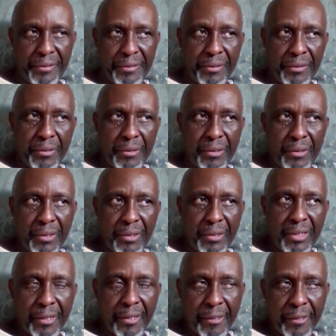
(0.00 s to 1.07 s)
in the
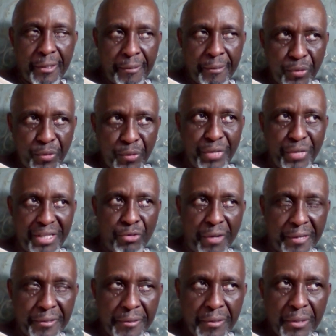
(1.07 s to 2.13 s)
restaurant,
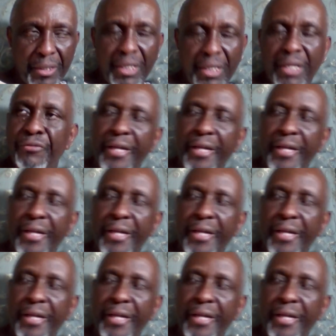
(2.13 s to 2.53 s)
then